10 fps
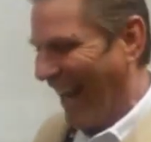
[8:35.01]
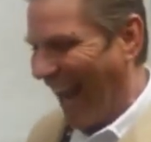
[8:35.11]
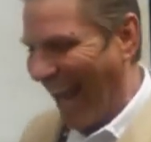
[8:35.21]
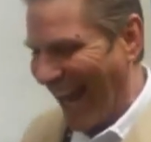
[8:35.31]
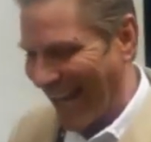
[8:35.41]

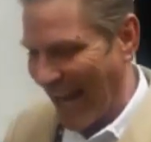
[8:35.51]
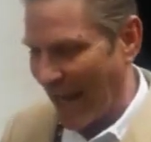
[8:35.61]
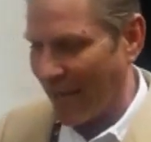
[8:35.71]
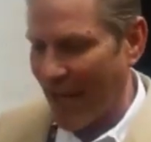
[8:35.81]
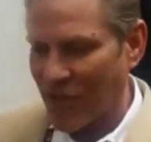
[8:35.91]

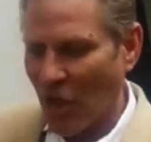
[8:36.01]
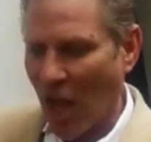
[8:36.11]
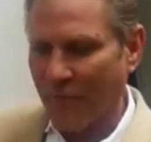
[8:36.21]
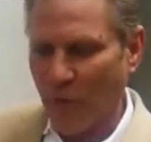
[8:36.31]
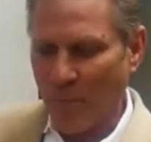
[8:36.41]
And they
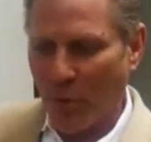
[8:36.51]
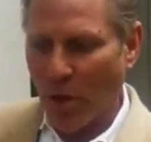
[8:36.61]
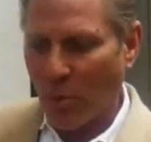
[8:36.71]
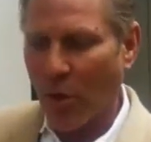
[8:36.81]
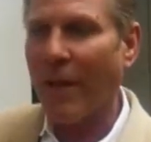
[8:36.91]
sought for the
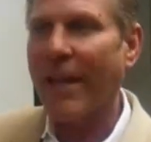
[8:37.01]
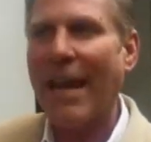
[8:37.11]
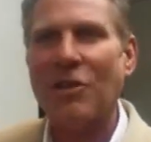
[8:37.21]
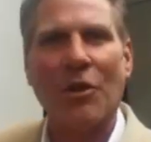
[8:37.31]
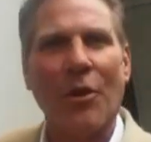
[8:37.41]
book. Well, the
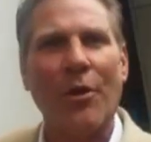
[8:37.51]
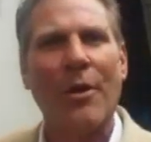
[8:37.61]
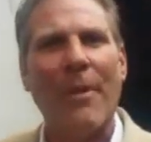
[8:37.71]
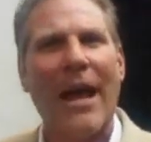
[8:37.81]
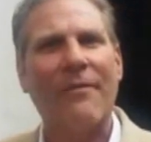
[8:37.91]
nation
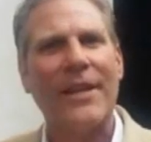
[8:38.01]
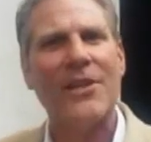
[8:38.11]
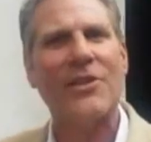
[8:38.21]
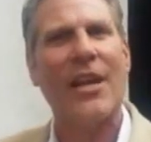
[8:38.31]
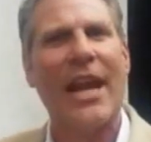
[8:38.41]
heard about
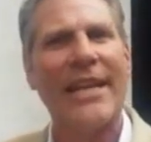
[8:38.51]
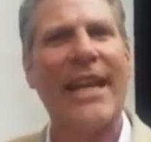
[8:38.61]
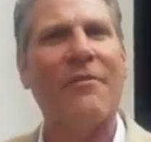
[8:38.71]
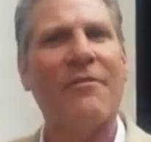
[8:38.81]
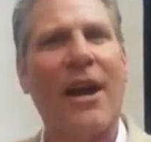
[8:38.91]
this and
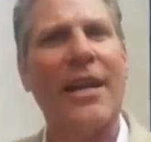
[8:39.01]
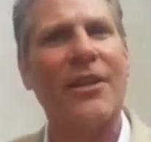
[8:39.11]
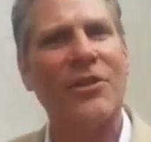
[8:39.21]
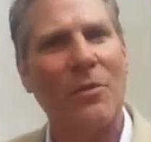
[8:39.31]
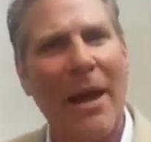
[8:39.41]
identified
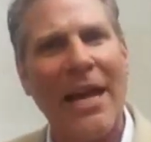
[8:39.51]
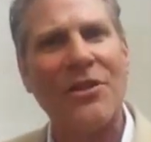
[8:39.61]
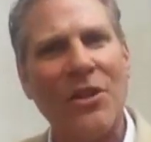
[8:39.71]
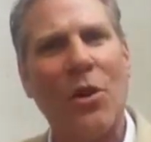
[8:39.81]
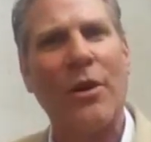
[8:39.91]
it as the
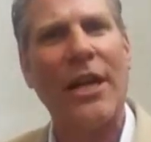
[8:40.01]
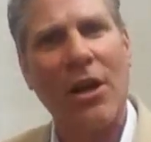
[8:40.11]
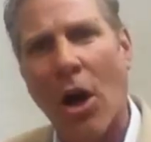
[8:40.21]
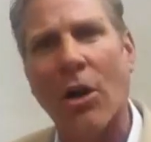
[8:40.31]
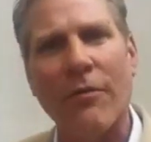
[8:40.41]
Macedonian
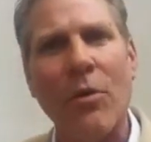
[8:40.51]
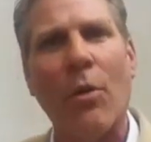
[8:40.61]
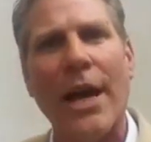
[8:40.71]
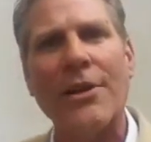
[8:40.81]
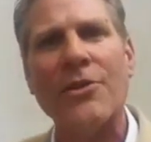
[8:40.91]
Call of the
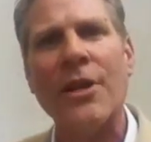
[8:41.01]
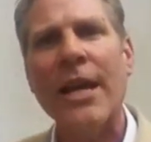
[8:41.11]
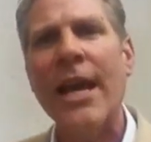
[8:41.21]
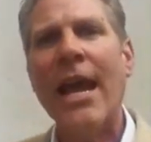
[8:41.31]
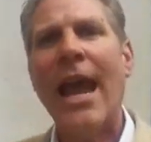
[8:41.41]
West,
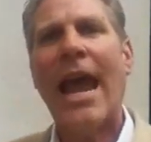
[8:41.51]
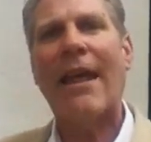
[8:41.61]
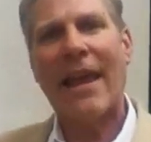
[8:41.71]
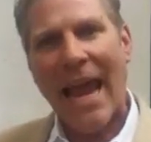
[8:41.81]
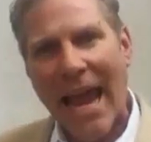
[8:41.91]

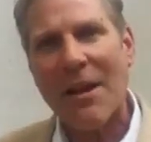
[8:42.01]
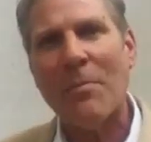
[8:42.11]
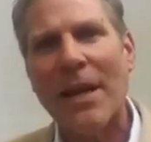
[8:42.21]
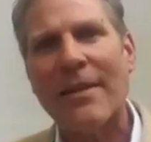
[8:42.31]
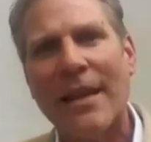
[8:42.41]
and they
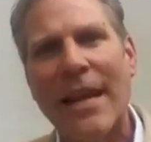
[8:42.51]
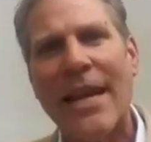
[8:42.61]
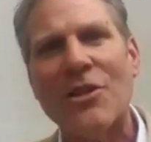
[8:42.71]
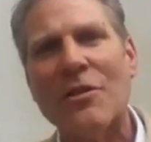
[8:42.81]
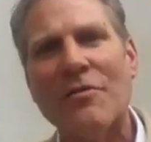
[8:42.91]
handpicked the
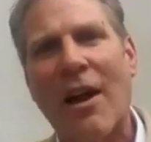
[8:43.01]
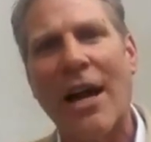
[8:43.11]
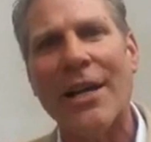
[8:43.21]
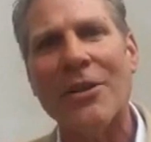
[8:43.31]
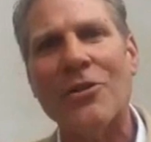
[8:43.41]
nation's
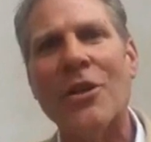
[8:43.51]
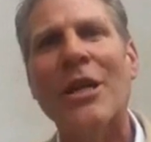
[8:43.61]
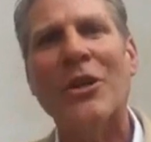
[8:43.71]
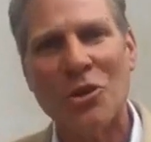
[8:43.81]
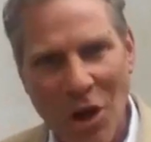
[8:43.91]
finest,
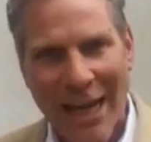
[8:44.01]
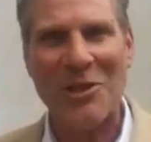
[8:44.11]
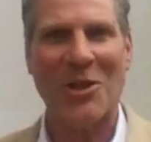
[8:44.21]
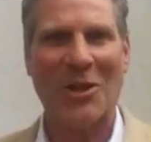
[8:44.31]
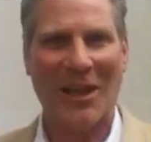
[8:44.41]

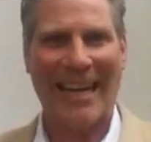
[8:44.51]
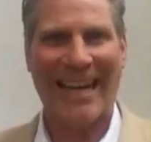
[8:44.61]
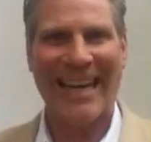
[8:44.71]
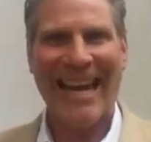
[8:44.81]
Jason Lee,